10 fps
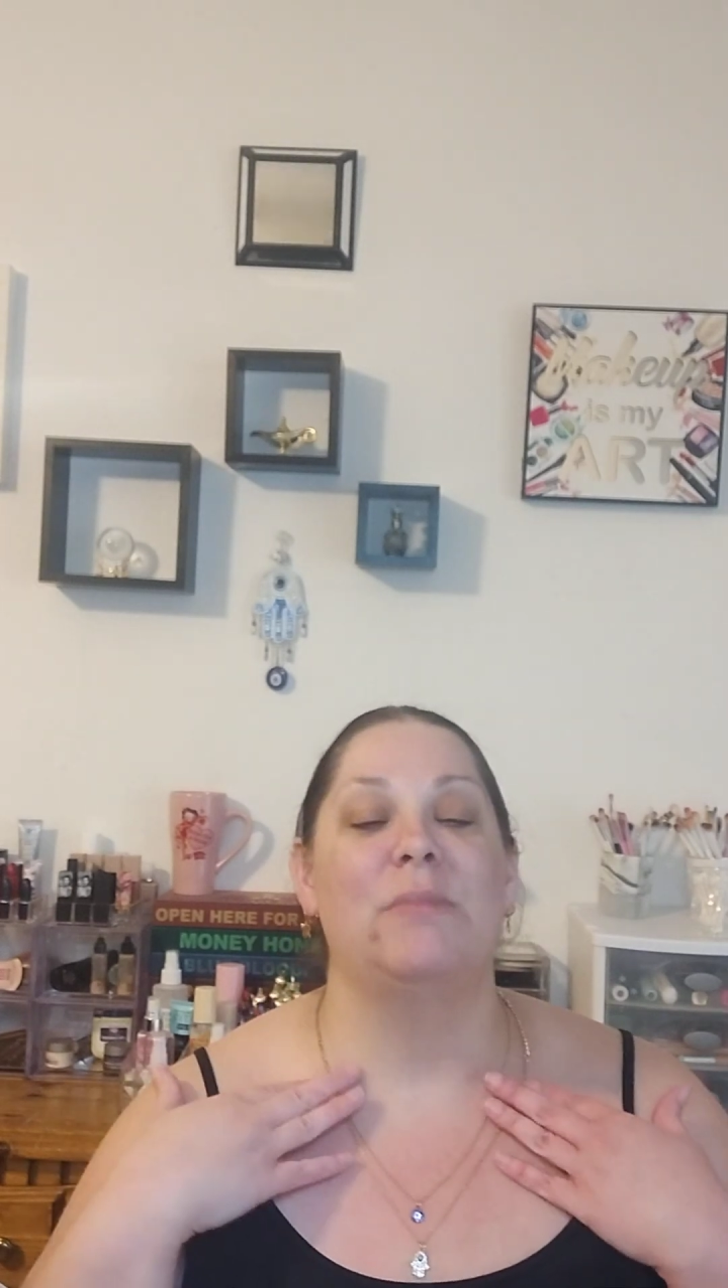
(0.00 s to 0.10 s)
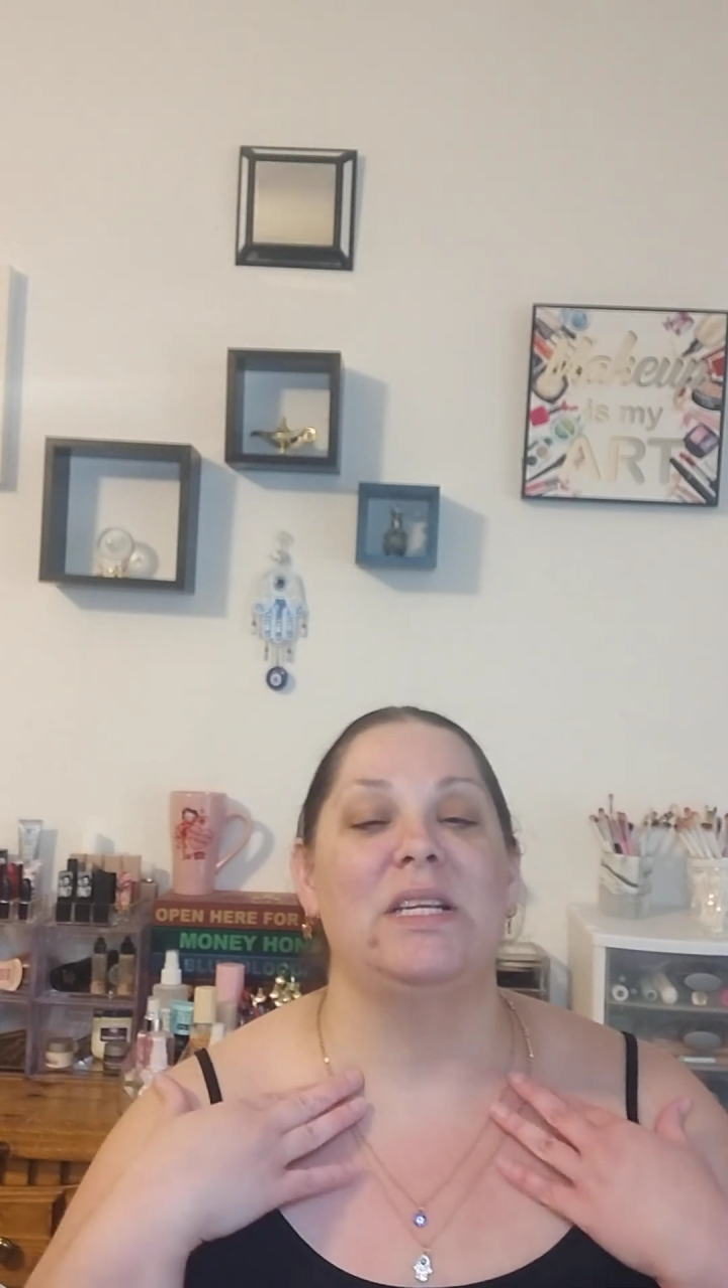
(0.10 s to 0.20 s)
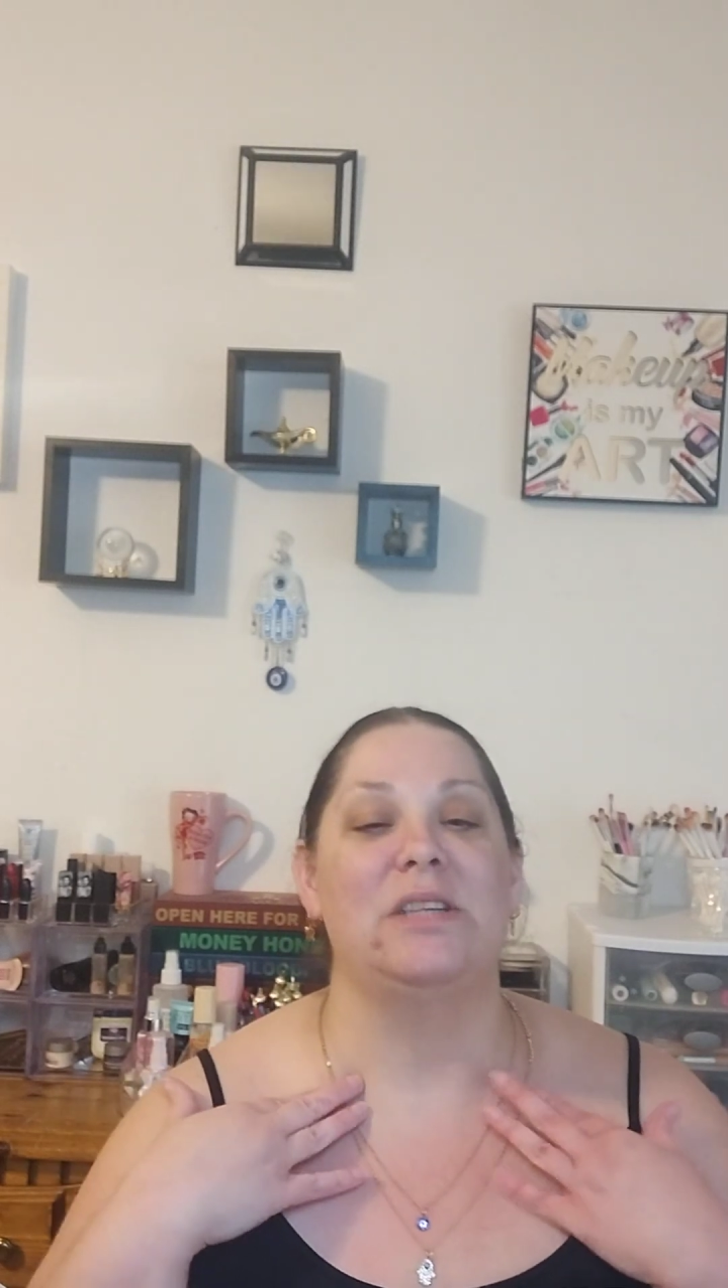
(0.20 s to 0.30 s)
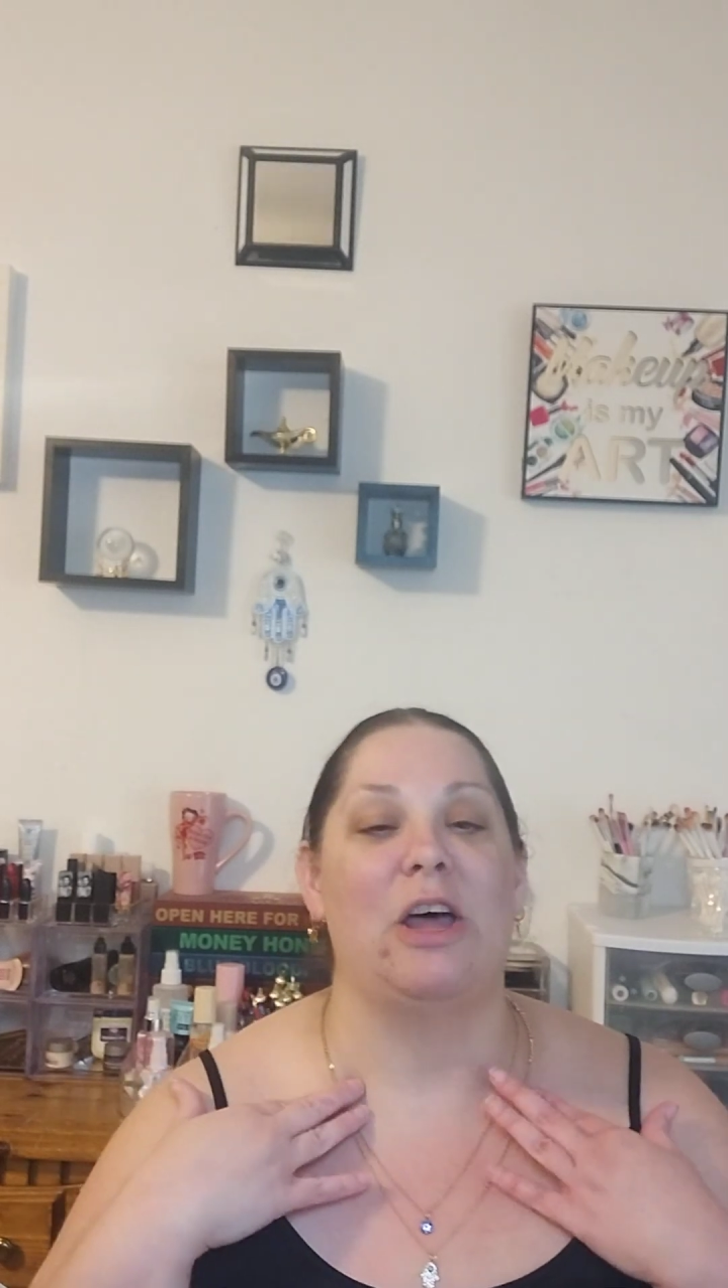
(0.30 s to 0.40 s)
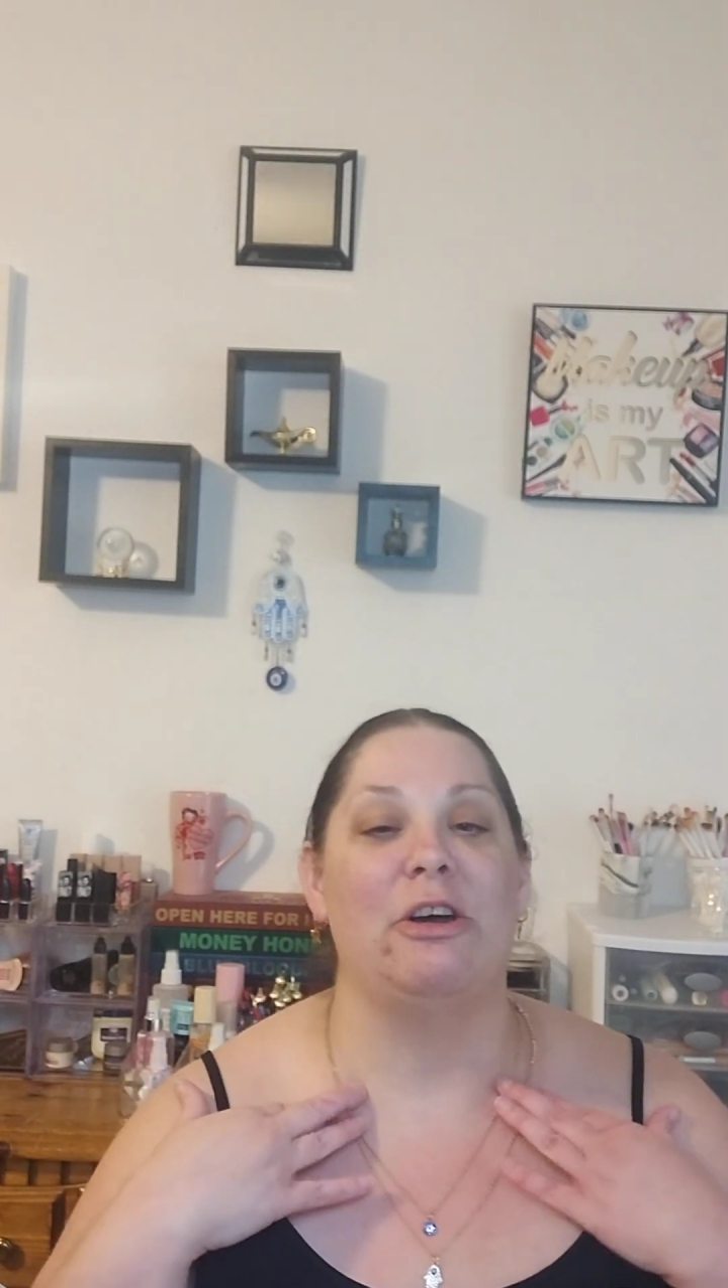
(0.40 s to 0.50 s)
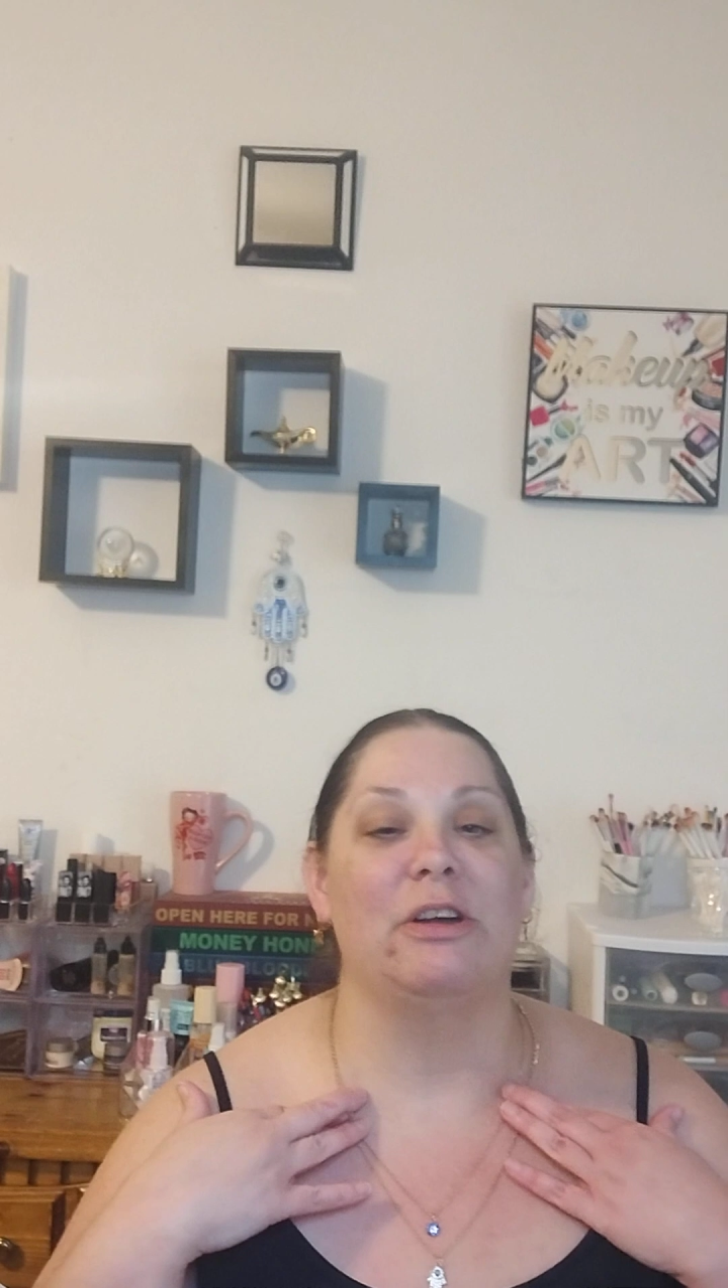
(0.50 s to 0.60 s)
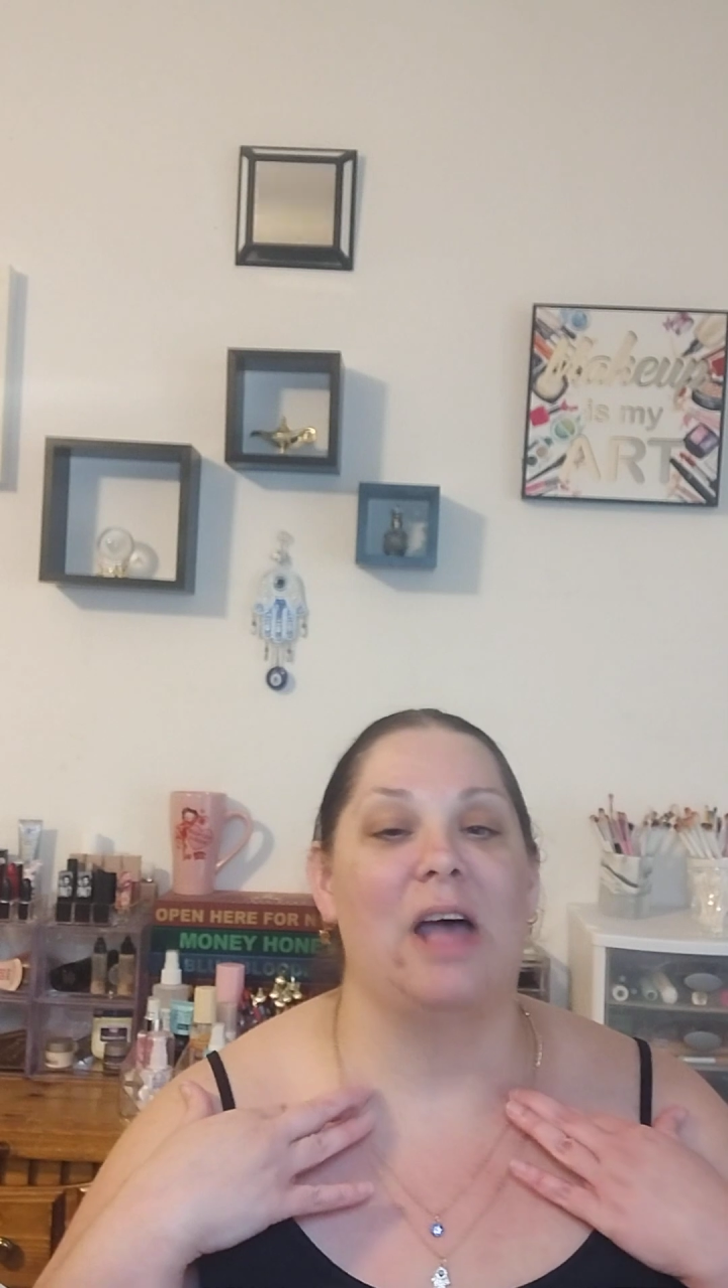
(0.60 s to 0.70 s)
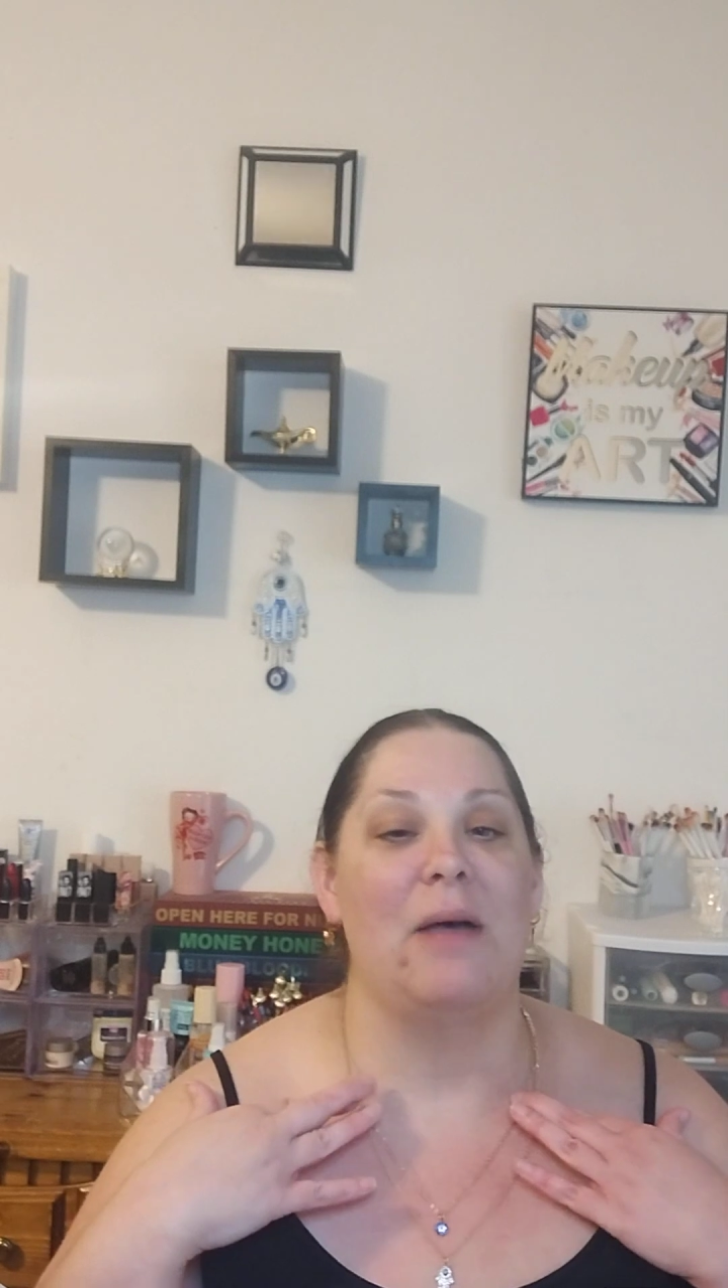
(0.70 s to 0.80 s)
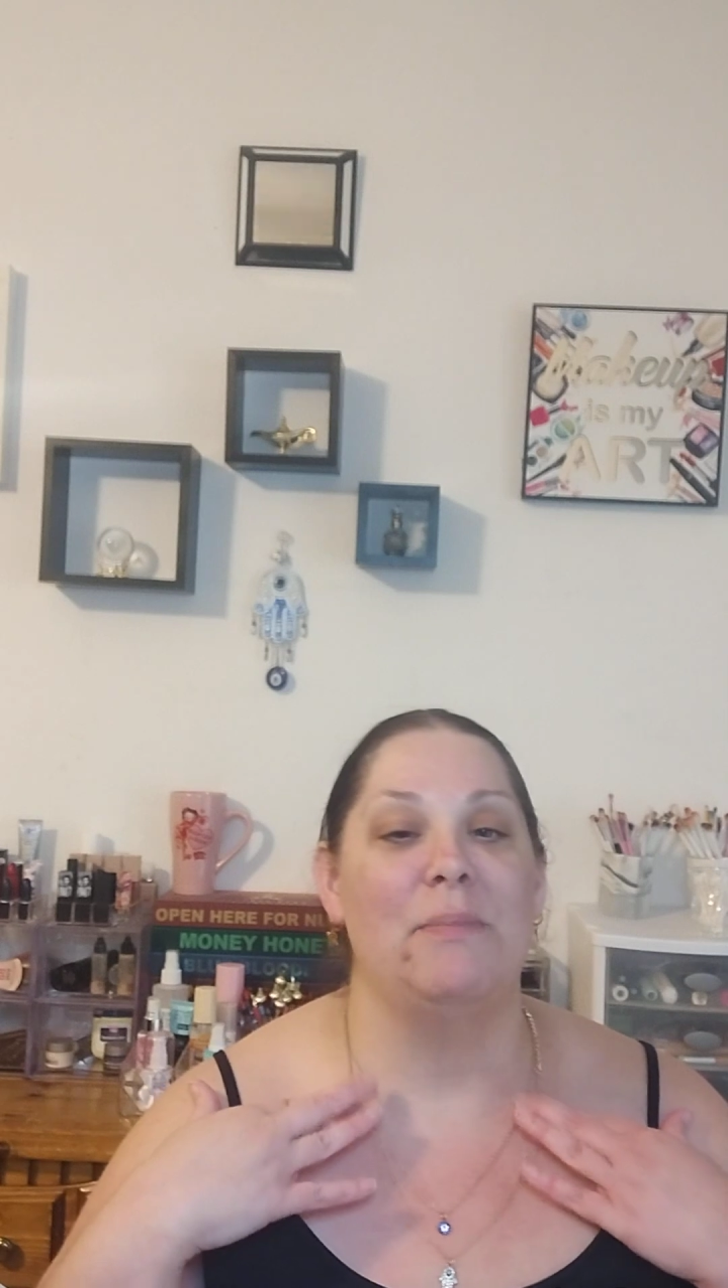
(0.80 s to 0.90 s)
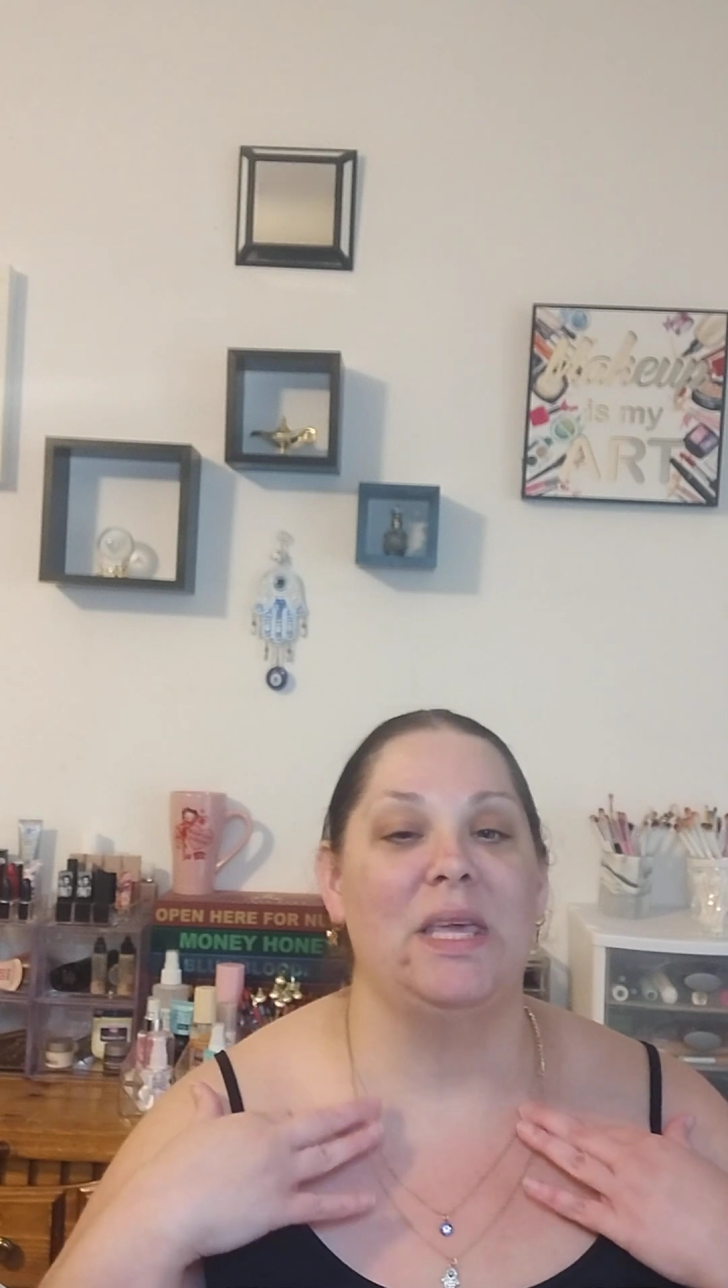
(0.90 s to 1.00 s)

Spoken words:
my daughter got